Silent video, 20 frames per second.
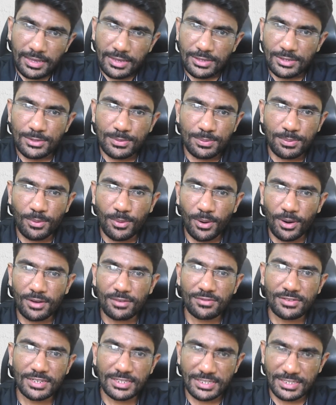
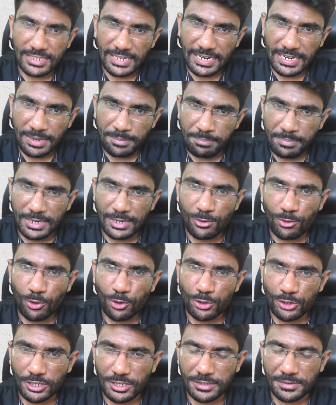small fish in a big
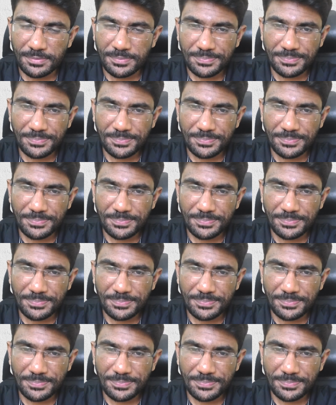ocean.